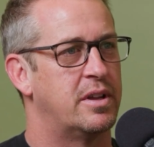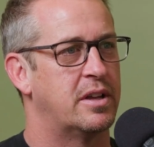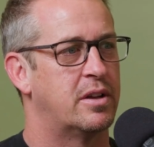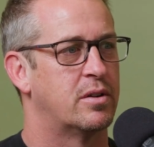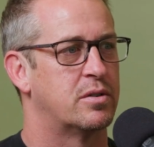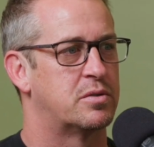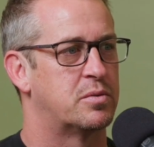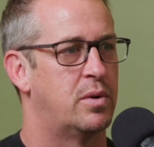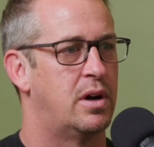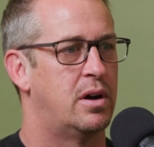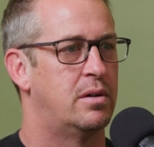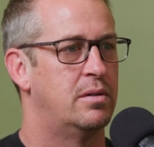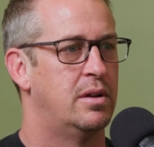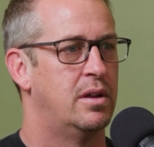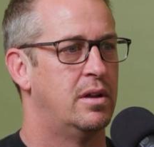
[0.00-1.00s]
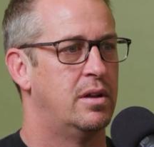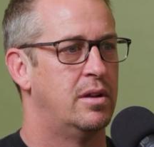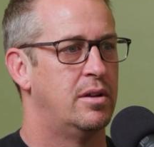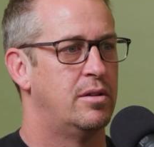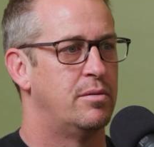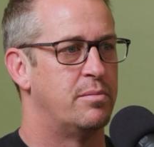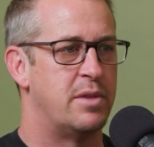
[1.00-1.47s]
He goes, well,
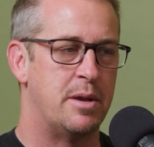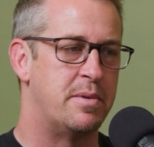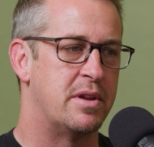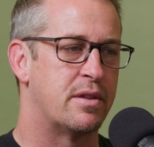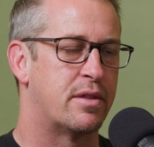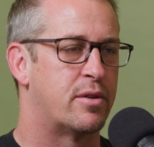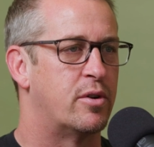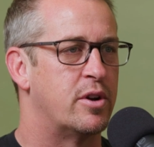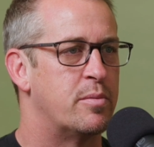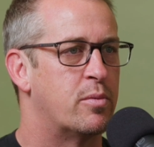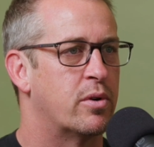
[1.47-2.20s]
maybe in 30